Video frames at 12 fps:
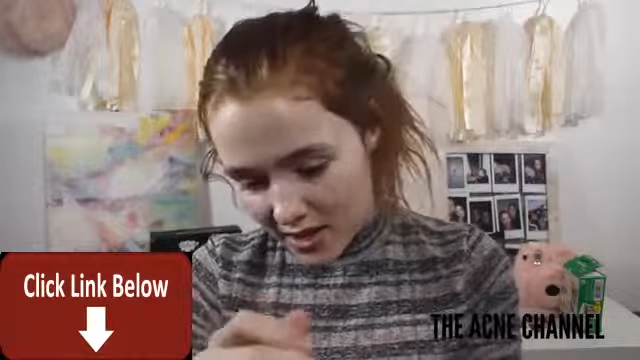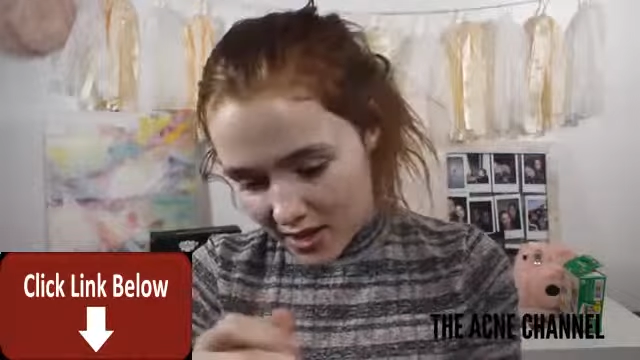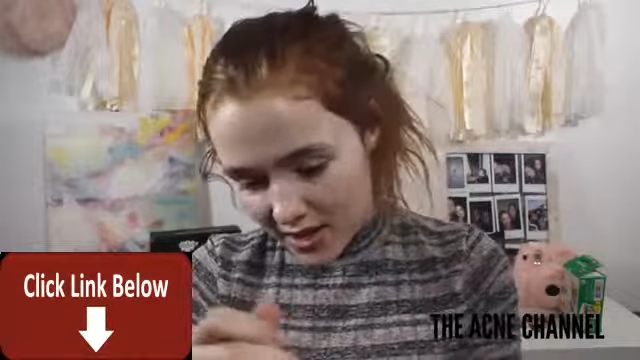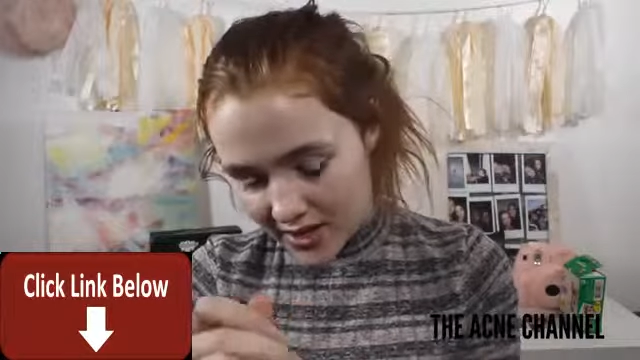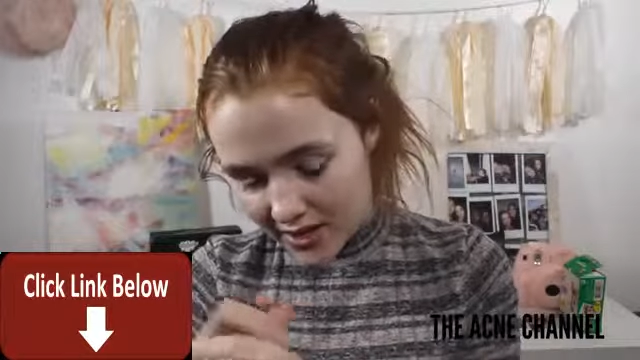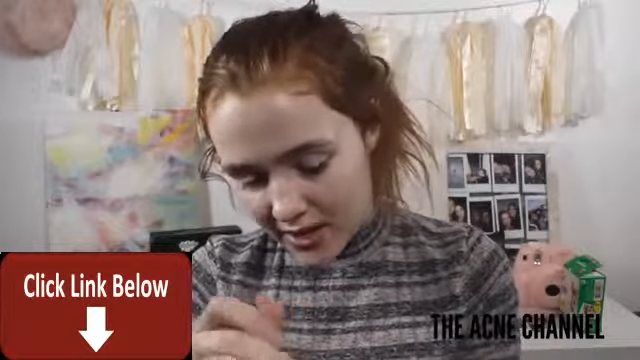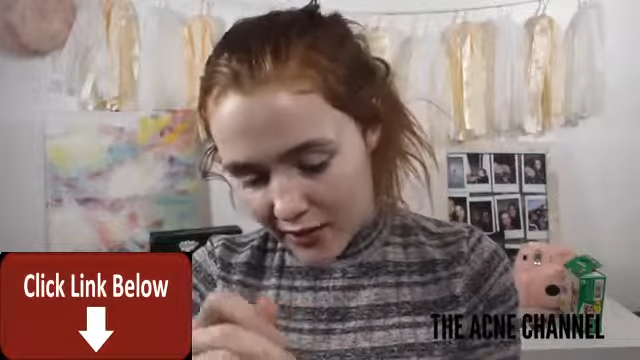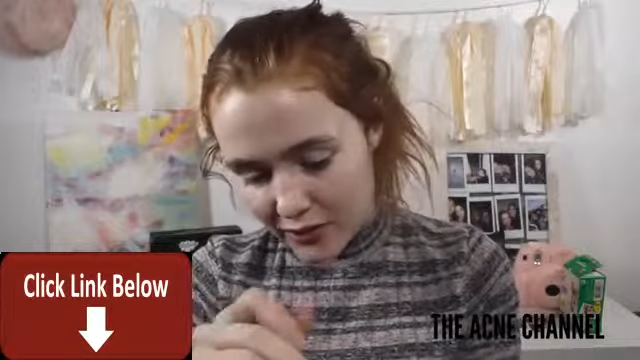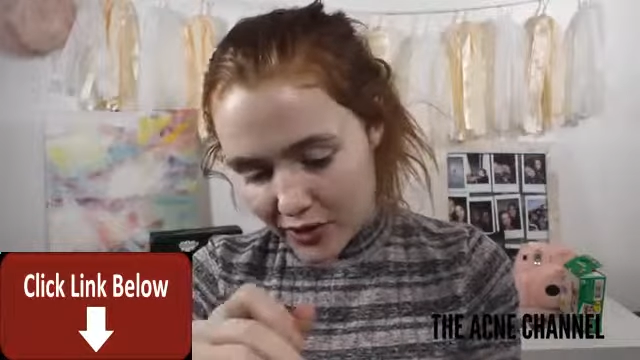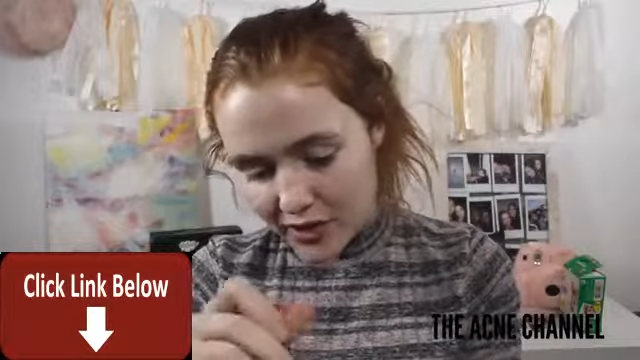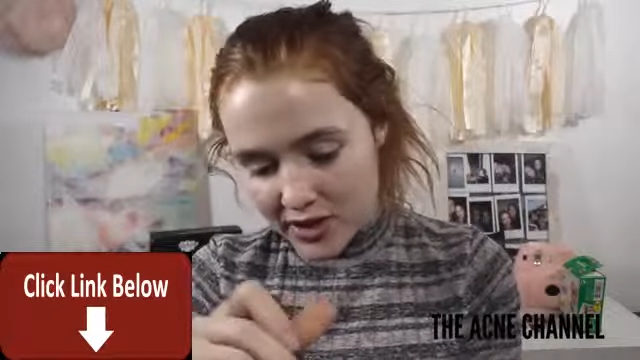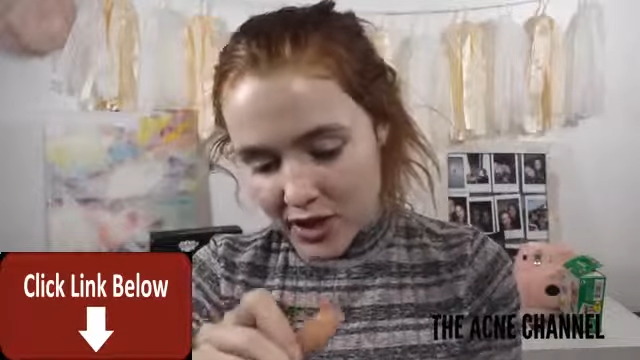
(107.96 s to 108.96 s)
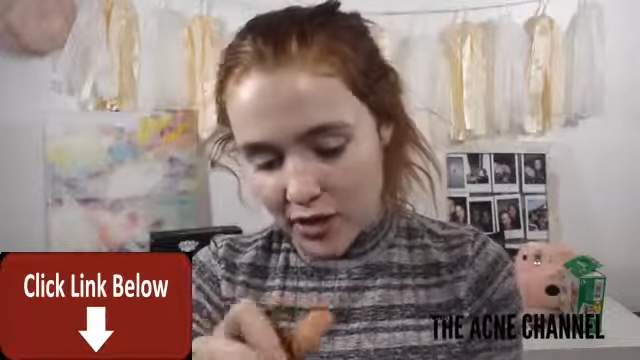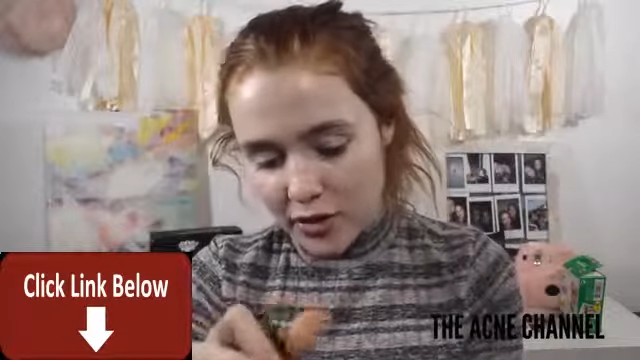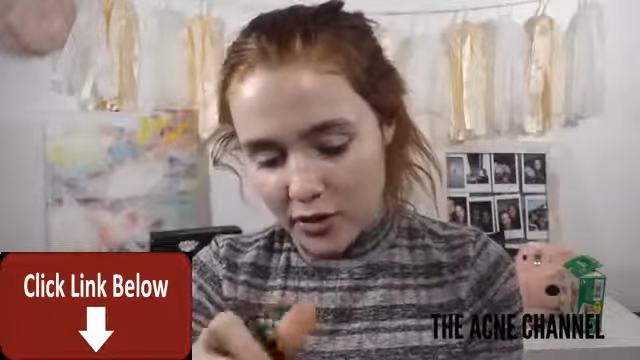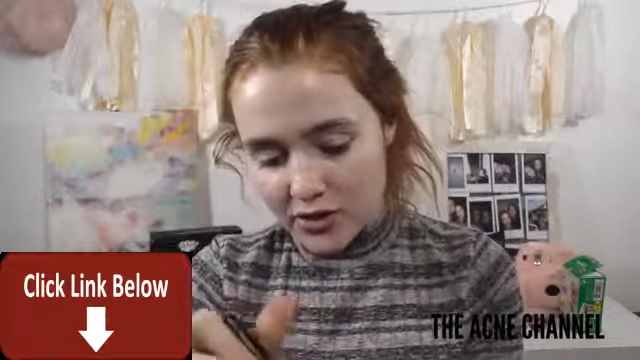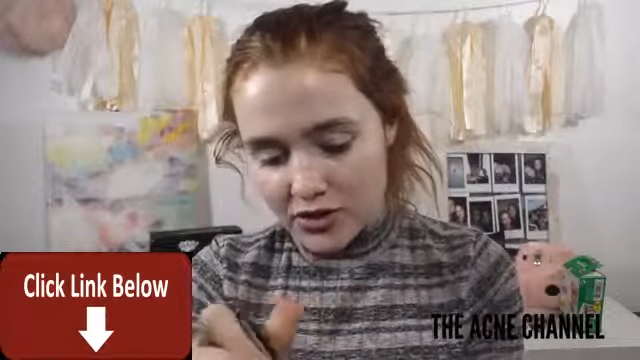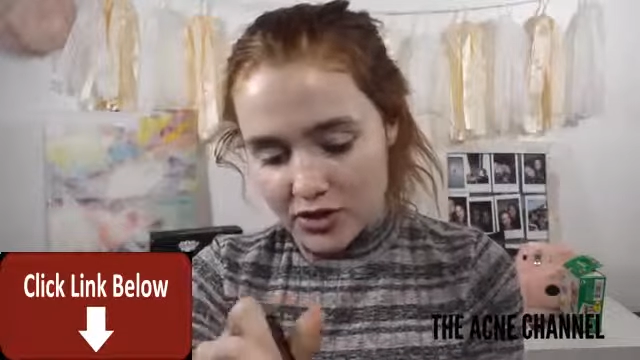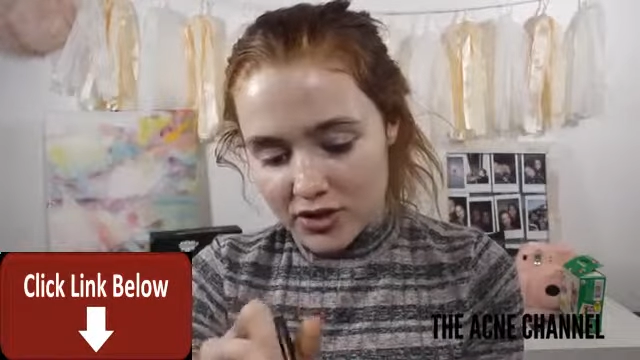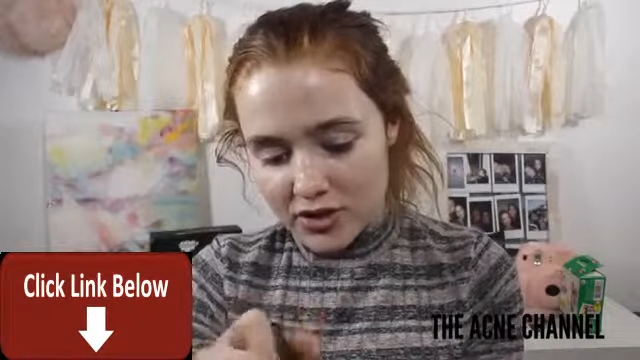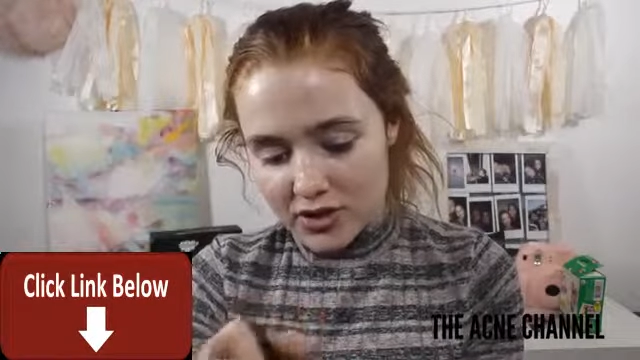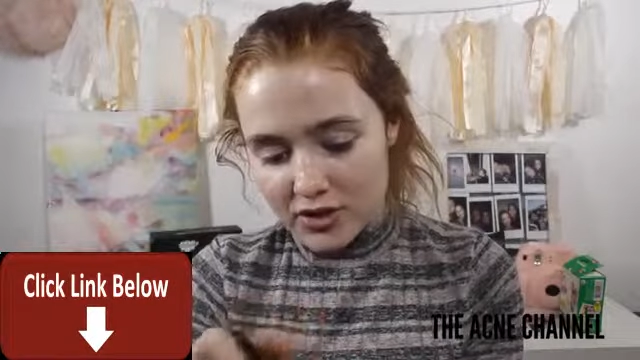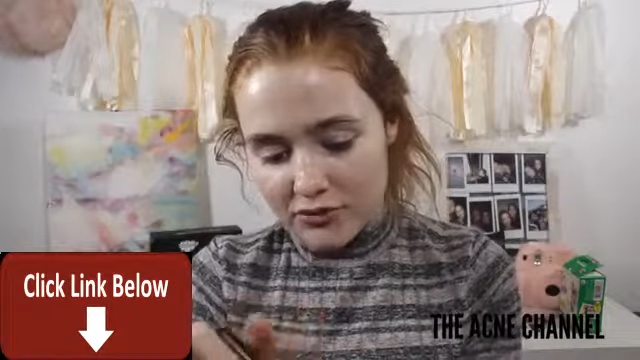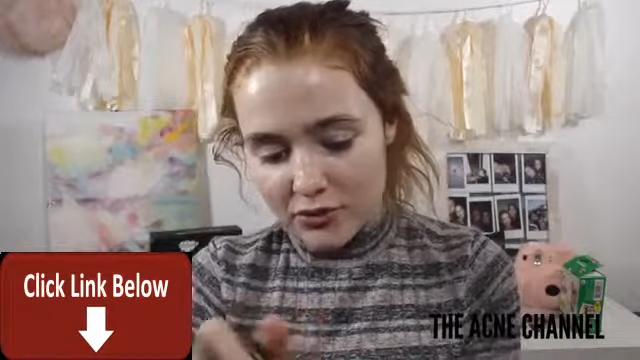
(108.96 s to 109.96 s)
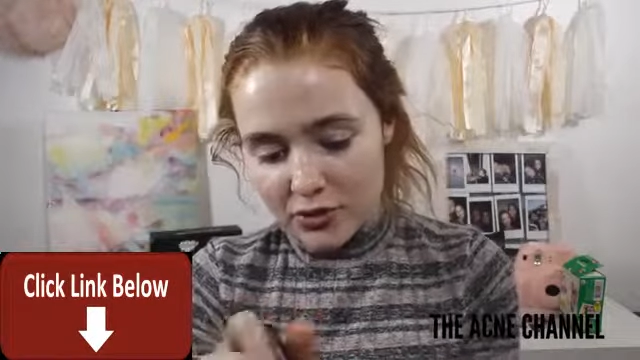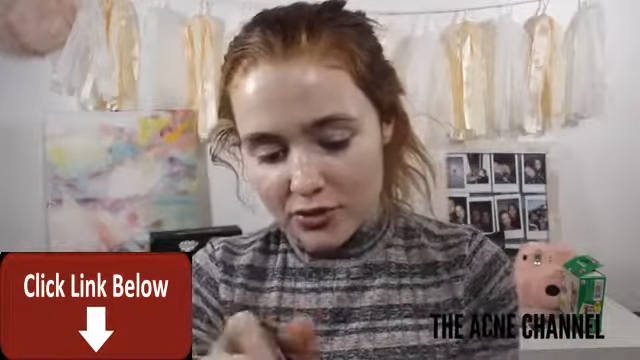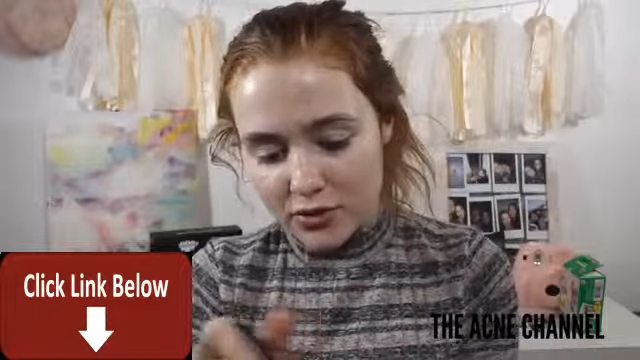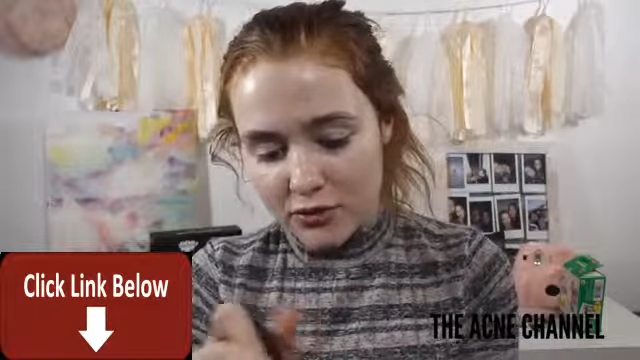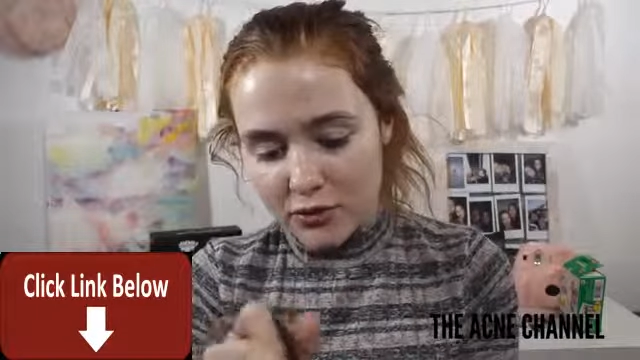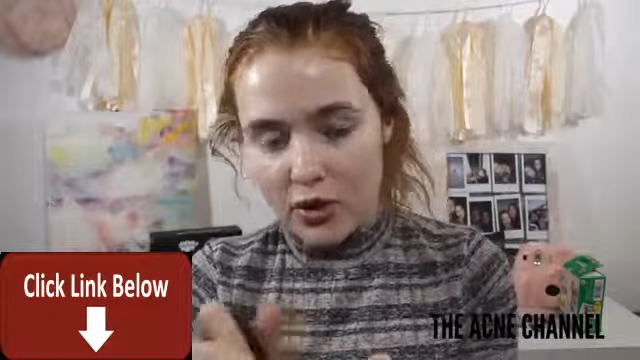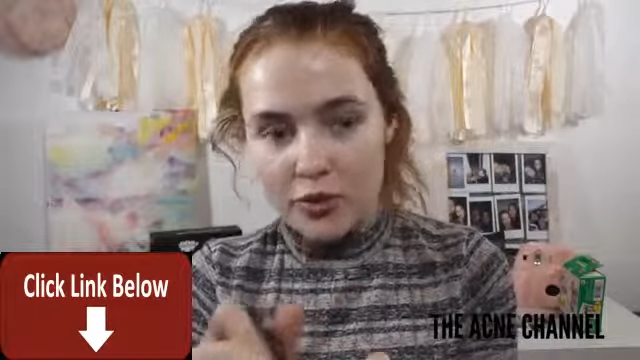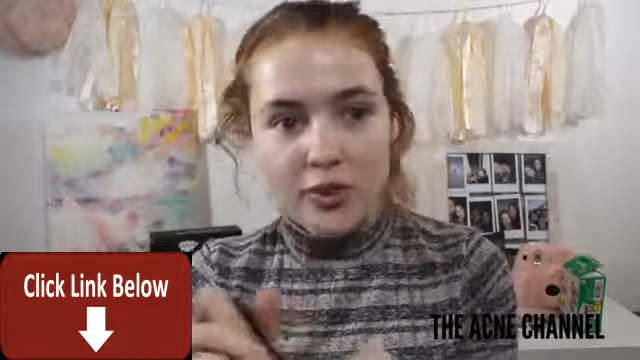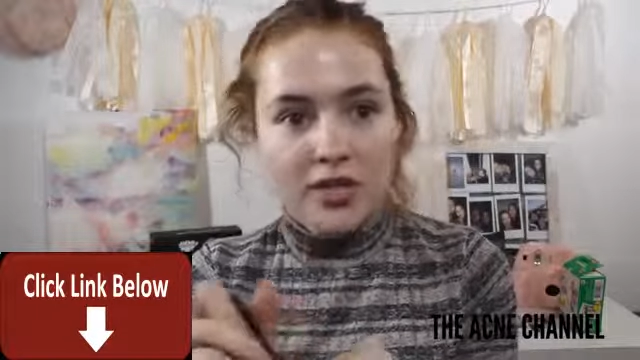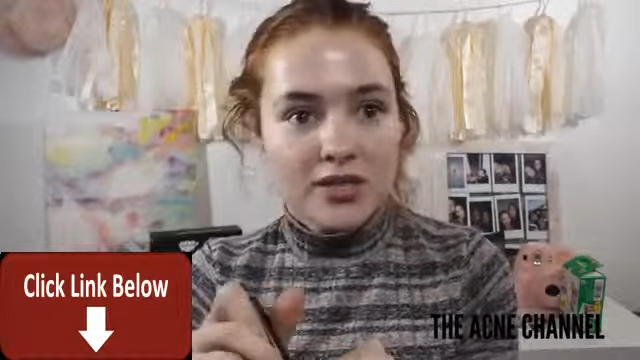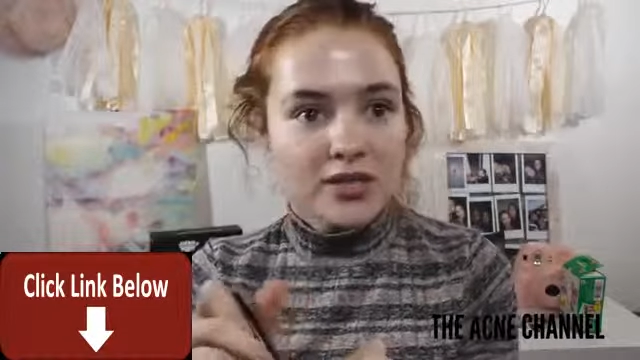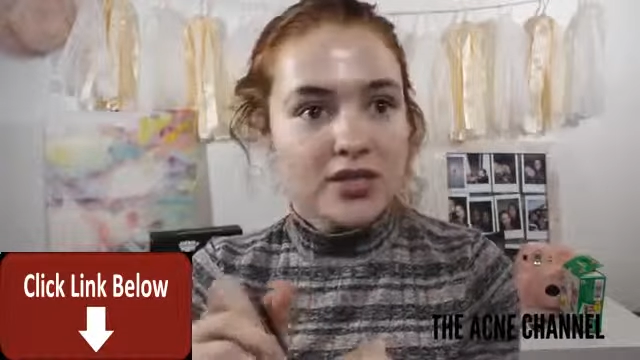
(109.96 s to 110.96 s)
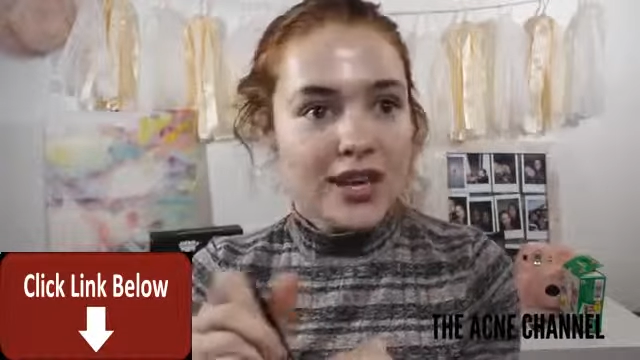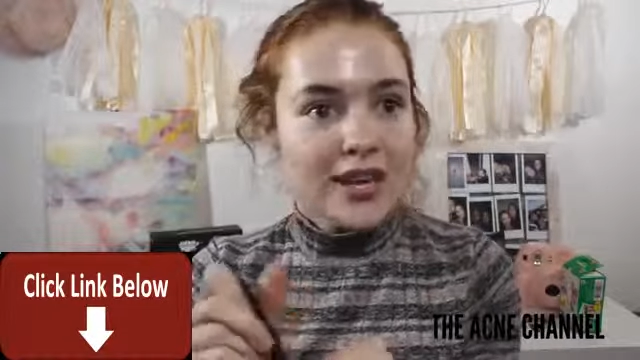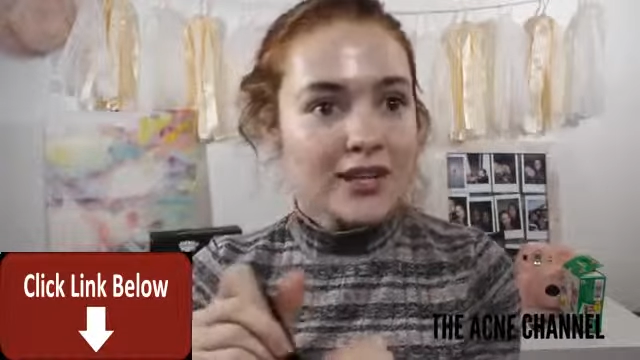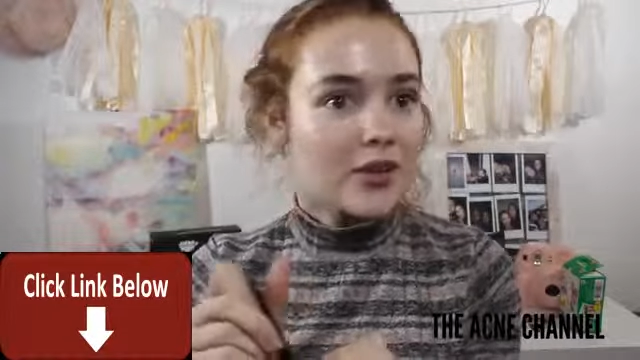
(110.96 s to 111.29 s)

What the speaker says: I can definitely tell just a difference overall in my skin.